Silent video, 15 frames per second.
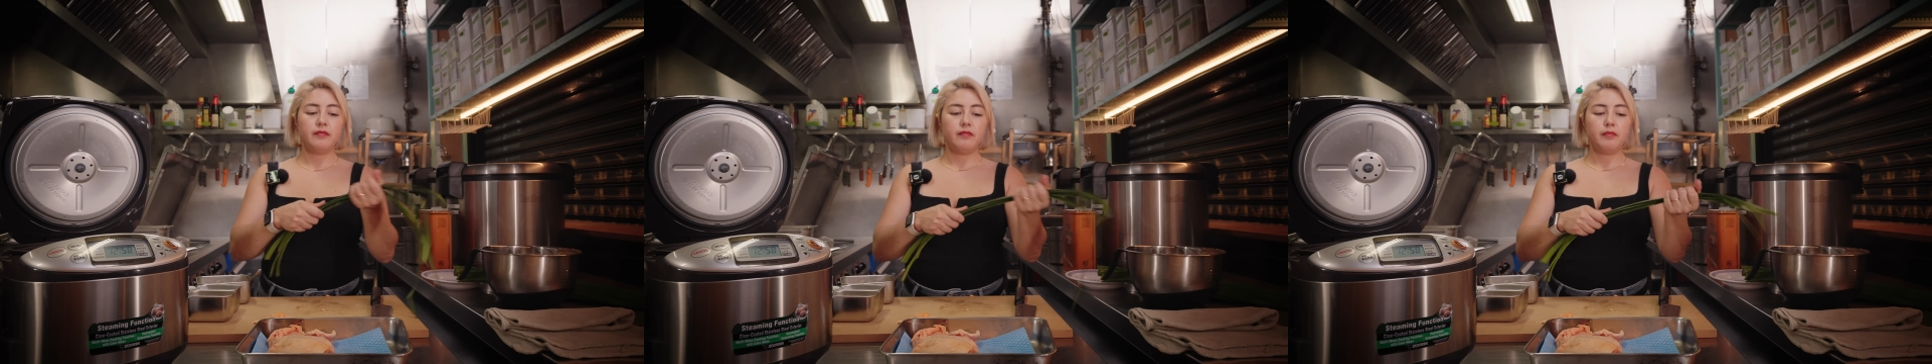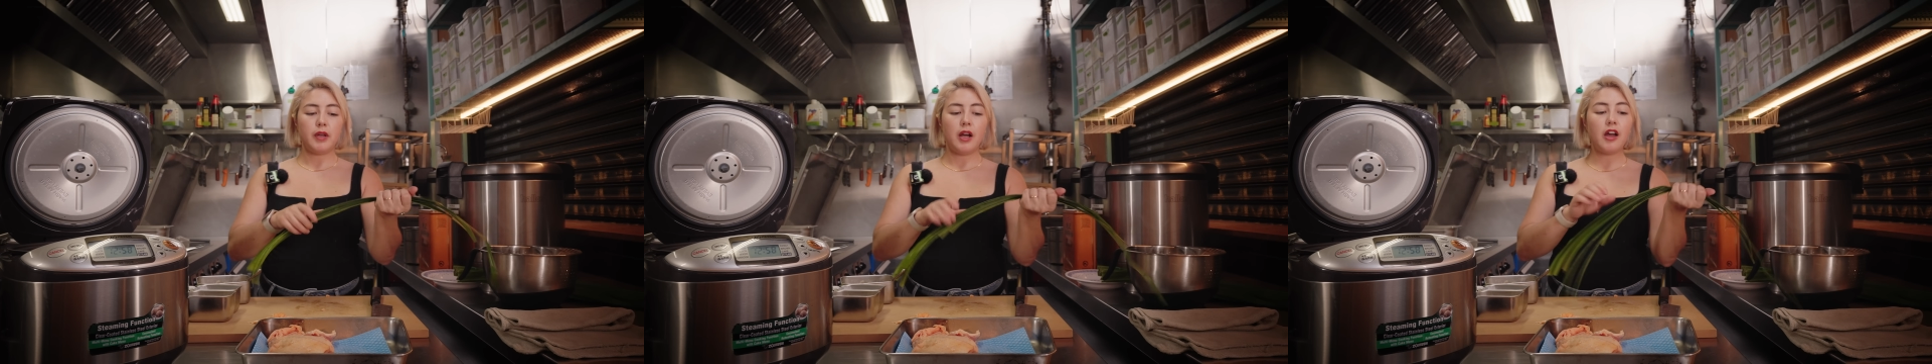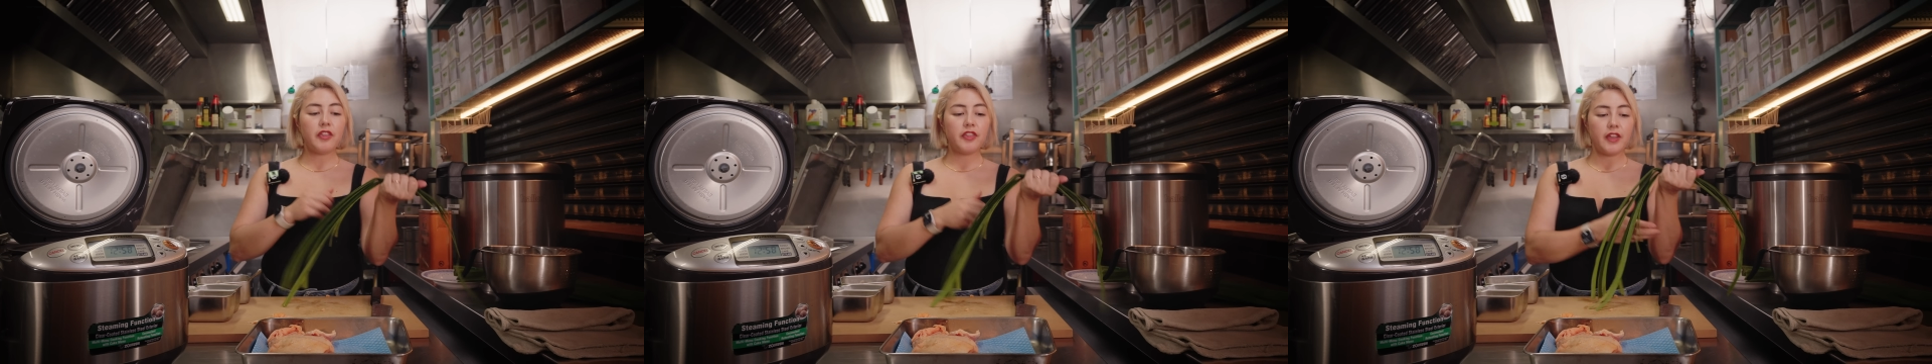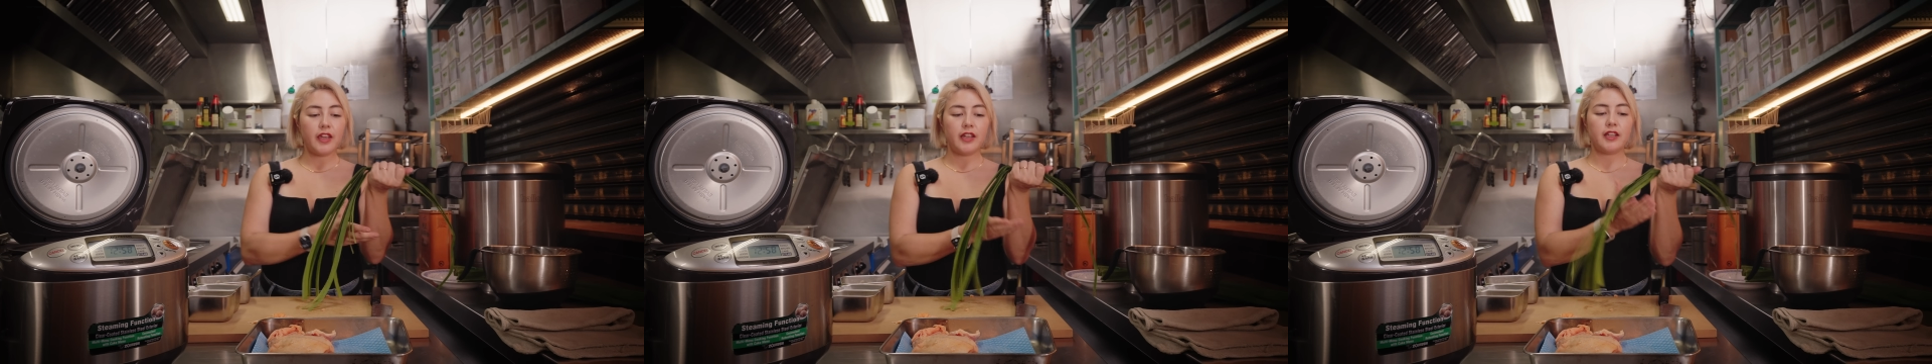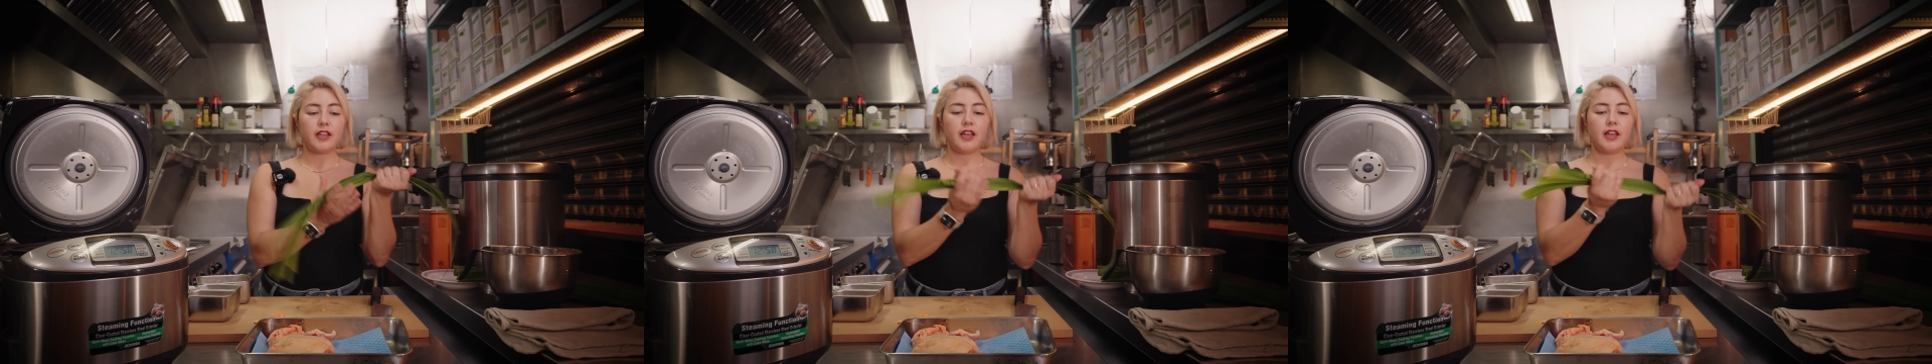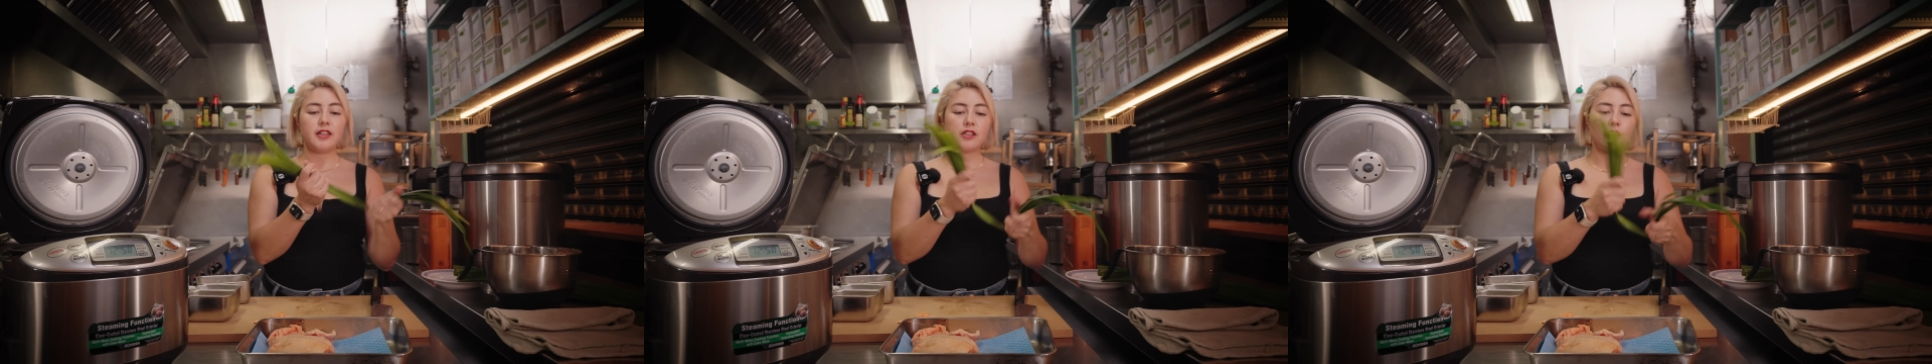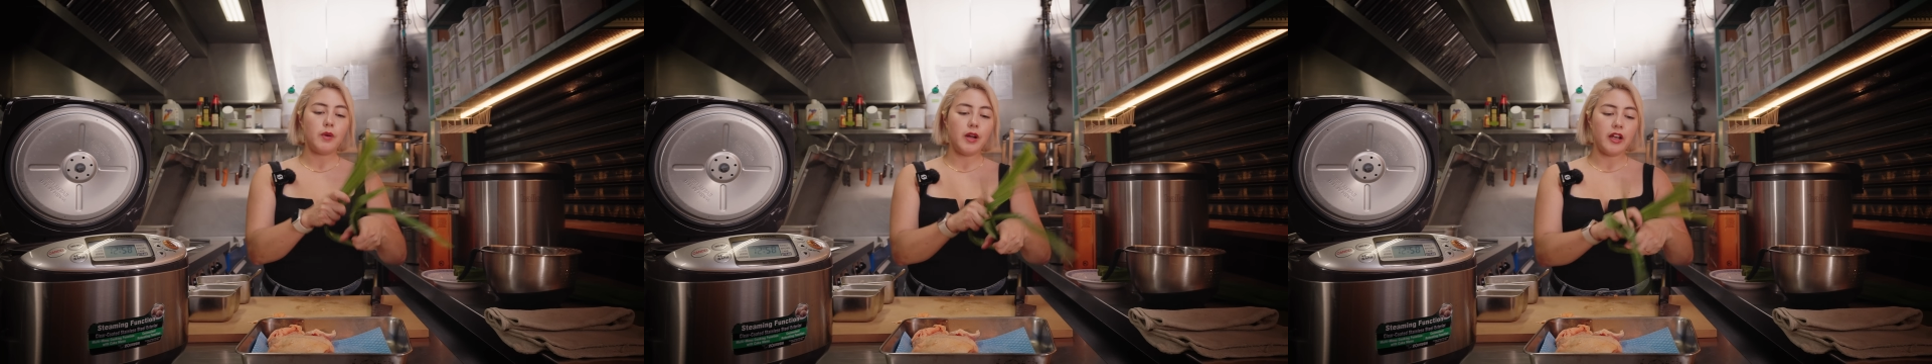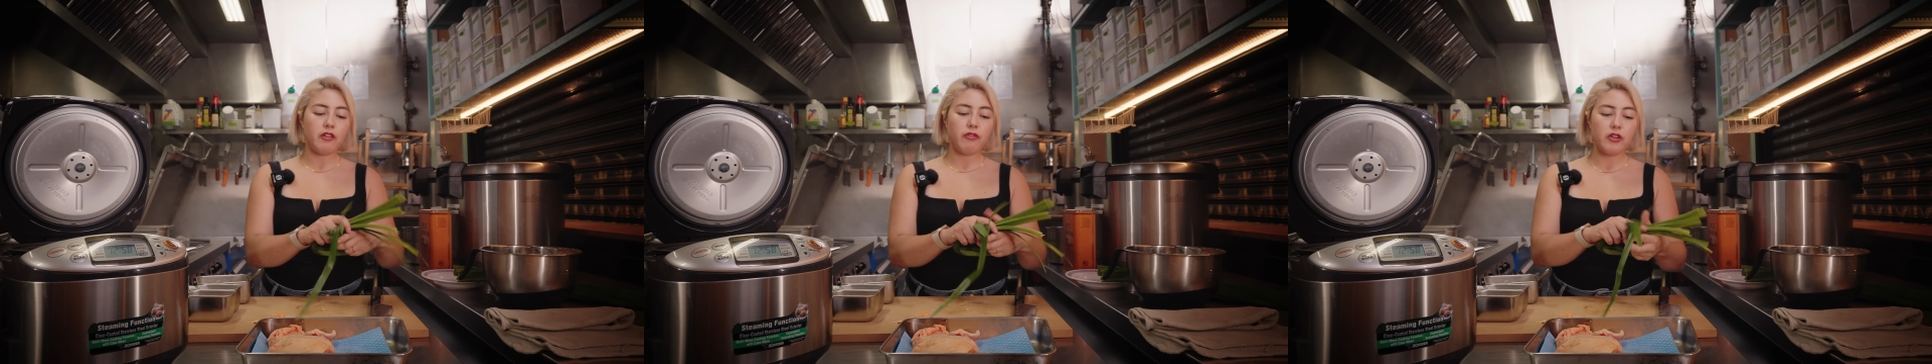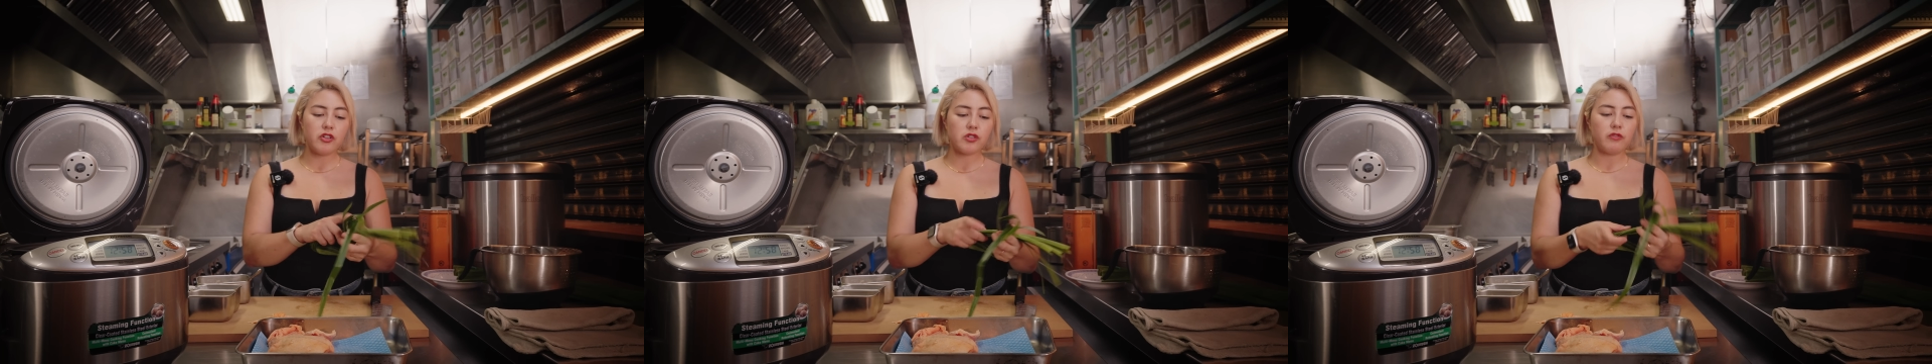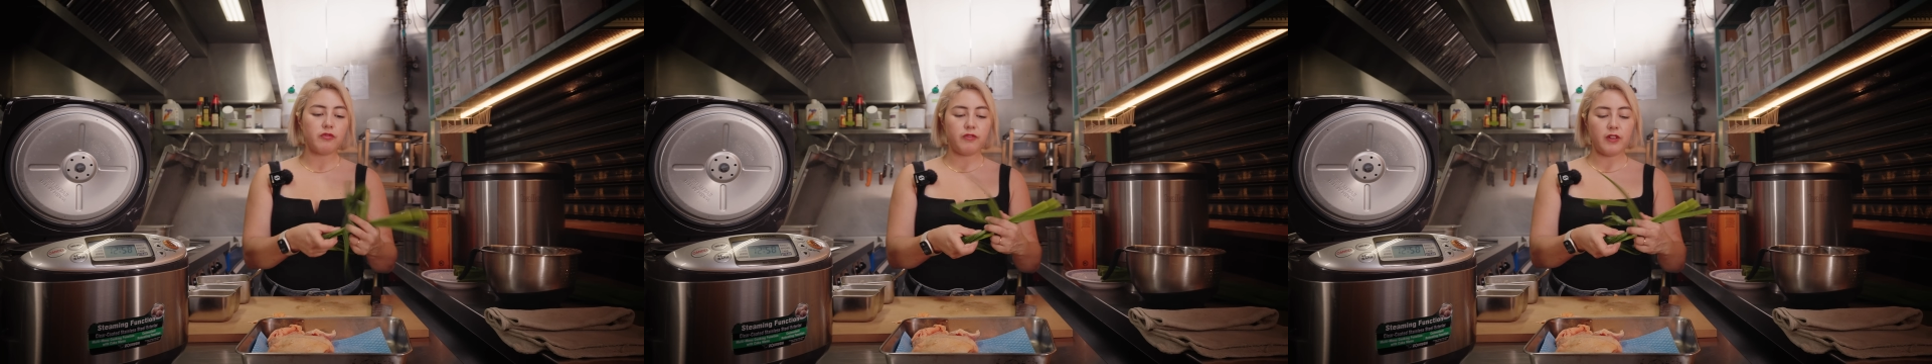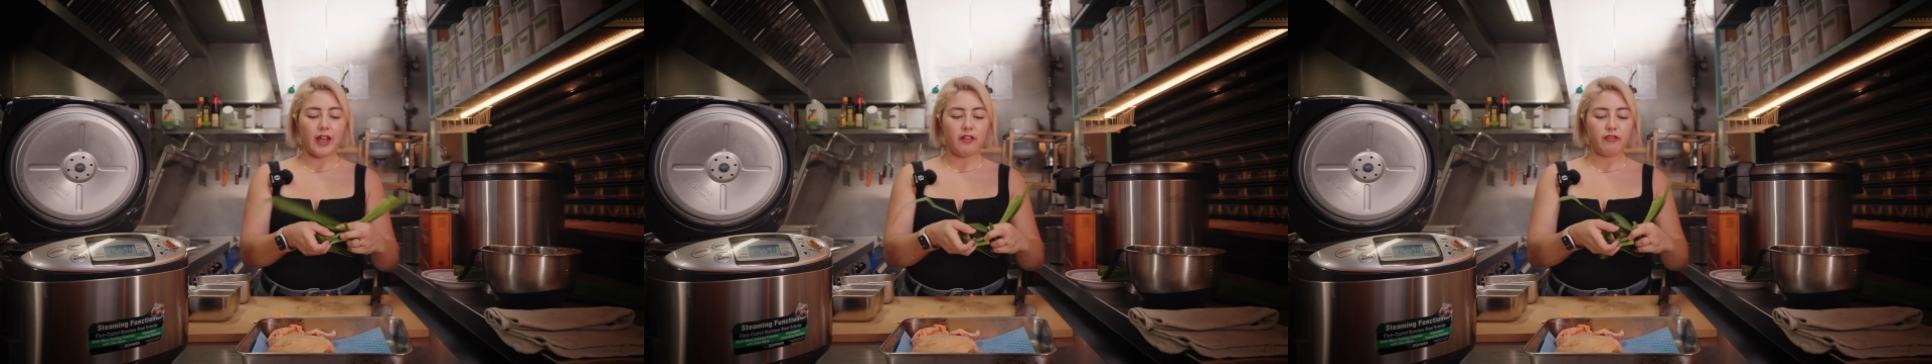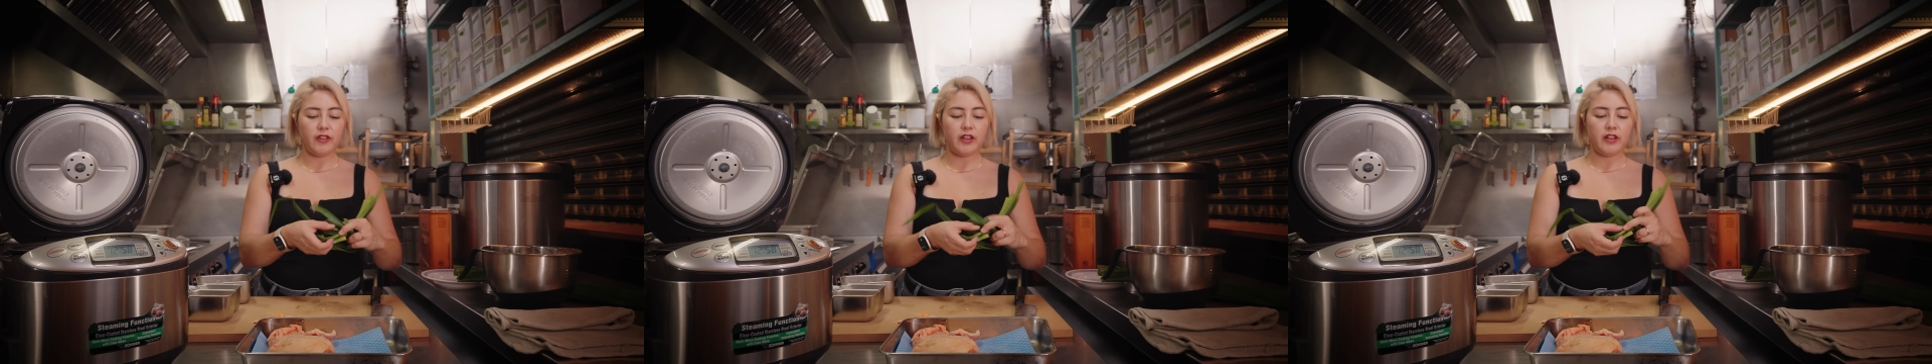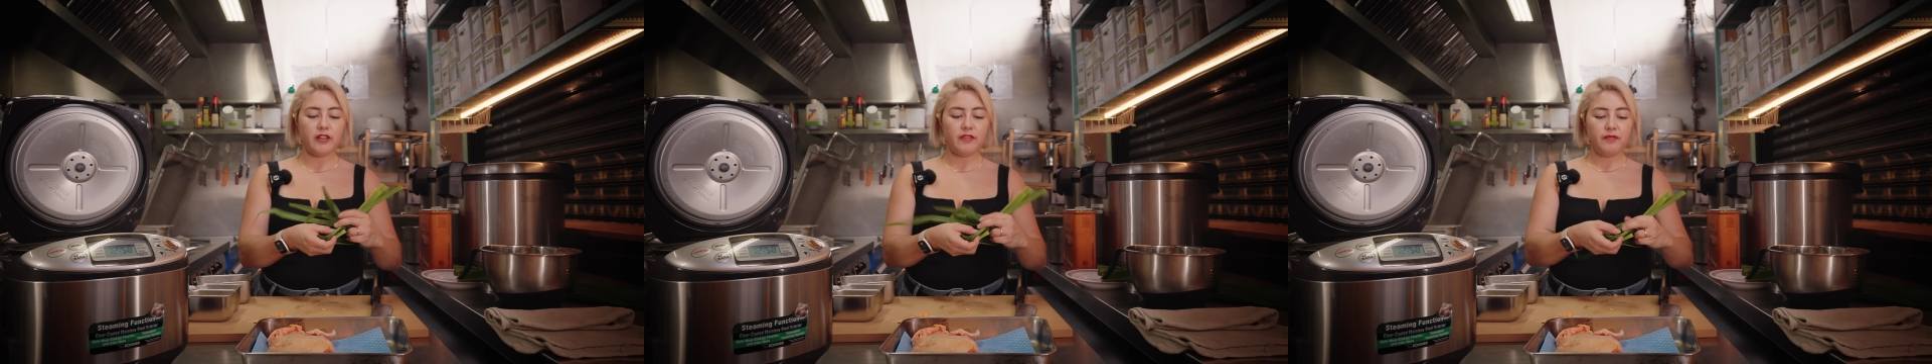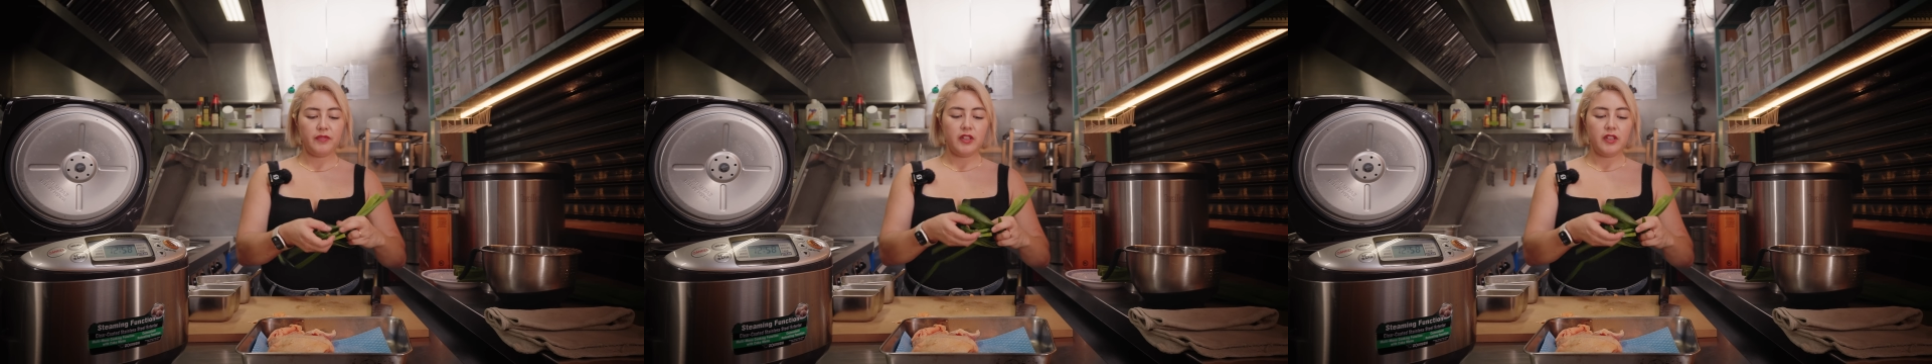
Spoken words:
but I think it's quite a crucial flavor